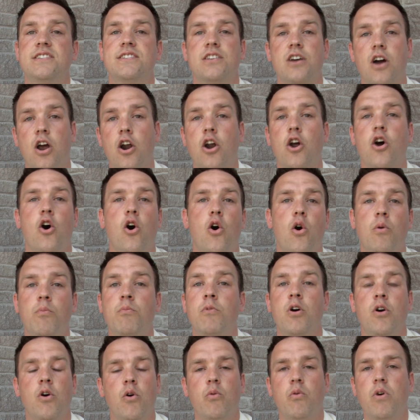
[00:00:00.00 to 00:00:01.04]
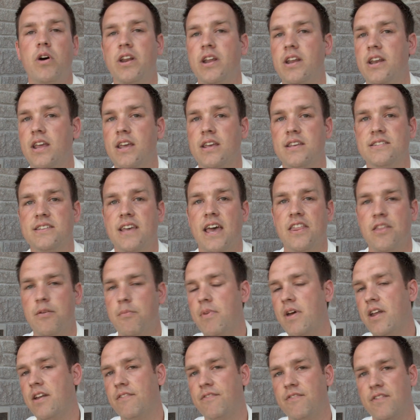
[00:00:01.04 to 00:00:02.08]
Star home what it is and the
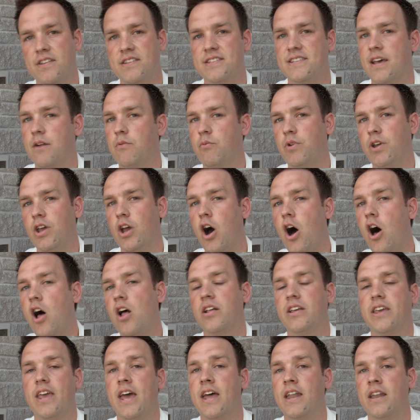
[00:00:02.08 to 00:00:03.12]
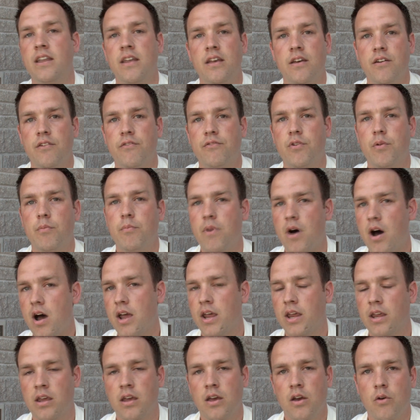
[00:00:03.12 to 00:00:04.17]
benefits that we all get from
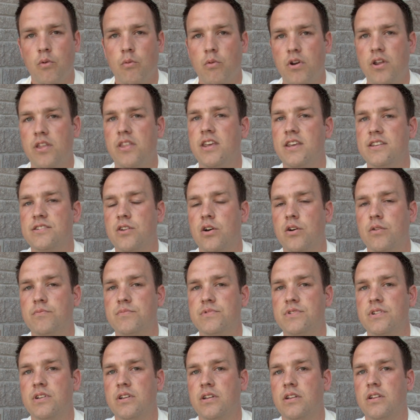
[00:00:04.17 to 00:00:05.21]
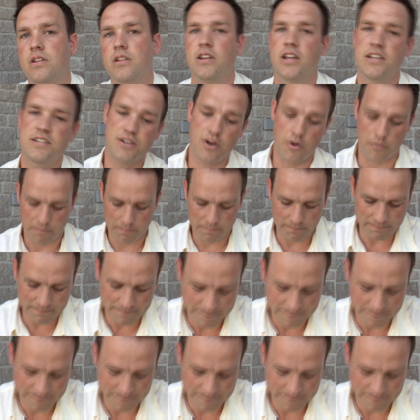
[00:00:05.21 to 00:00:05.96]
buying one of these homes. Let's go.